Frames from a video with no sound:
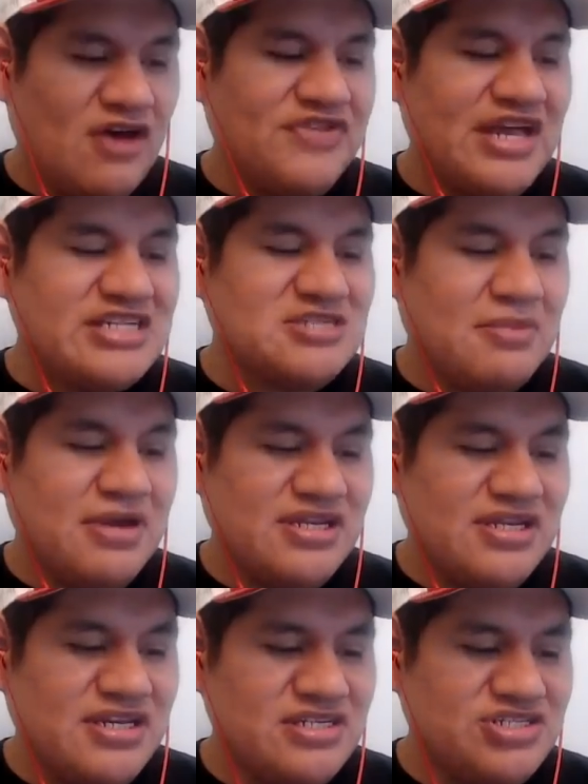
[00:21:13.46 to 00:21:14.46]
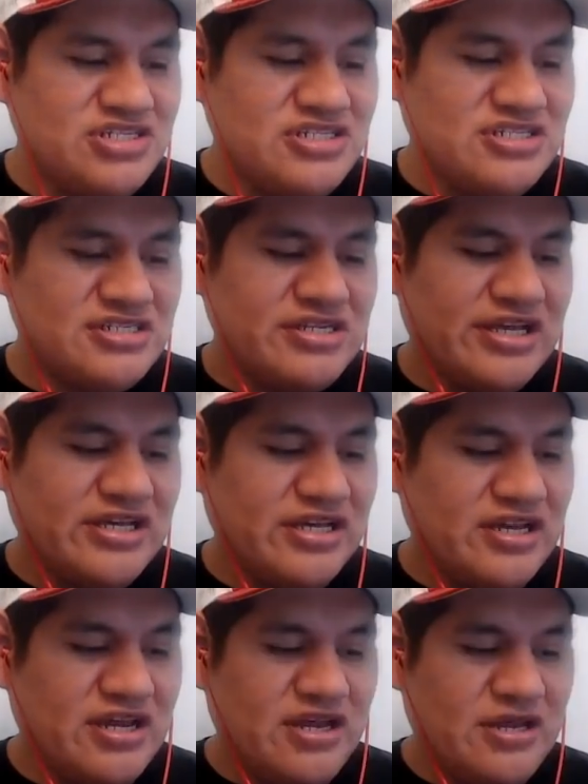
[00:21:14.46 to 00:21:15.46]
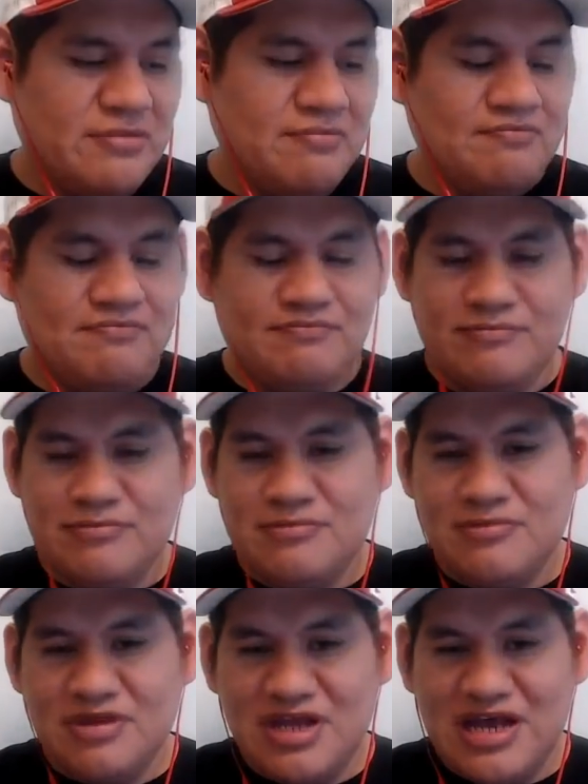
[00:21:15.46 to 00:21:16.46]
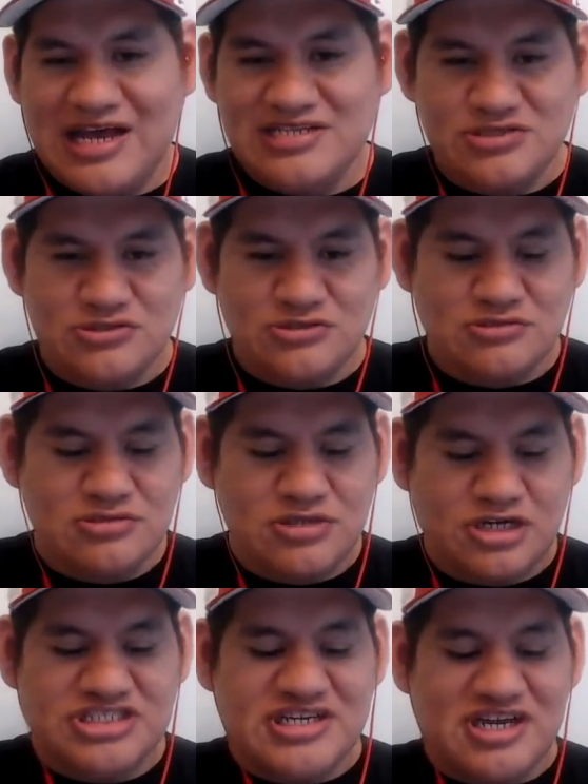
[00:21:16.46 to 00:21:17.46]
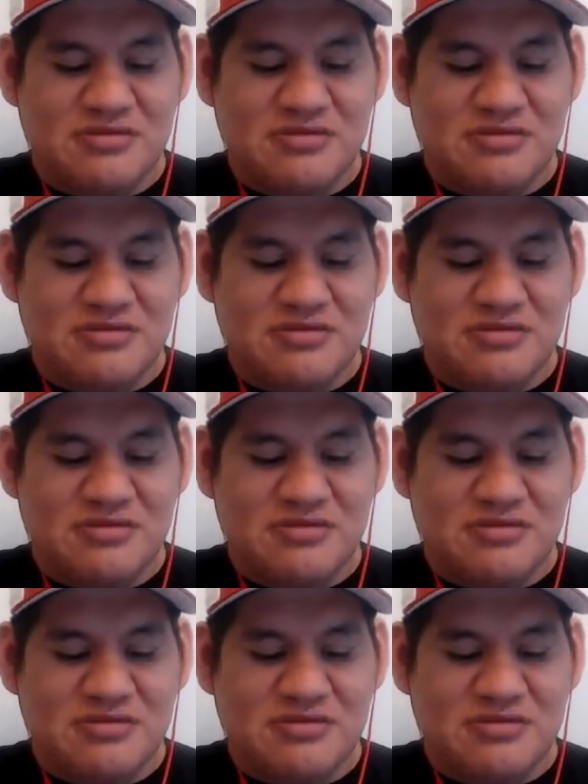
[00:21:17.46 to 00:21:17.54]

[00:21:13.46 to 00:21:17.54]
have to ask my niece she's uh, like in um high school or she's yeah.